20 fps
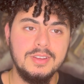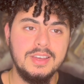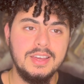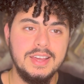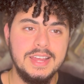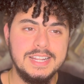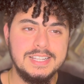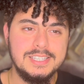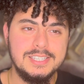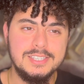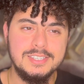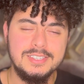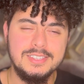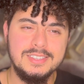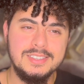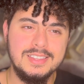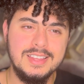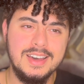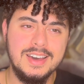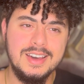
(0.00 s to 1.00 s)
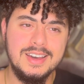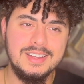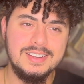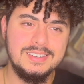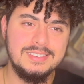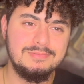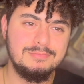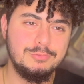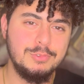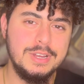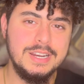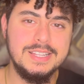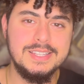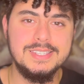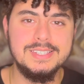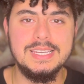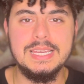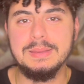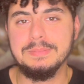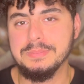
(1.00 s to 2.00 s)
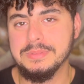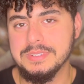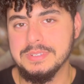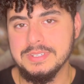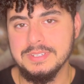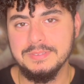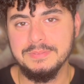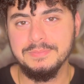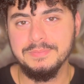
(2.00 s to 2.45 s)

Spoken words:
It's not what it seems.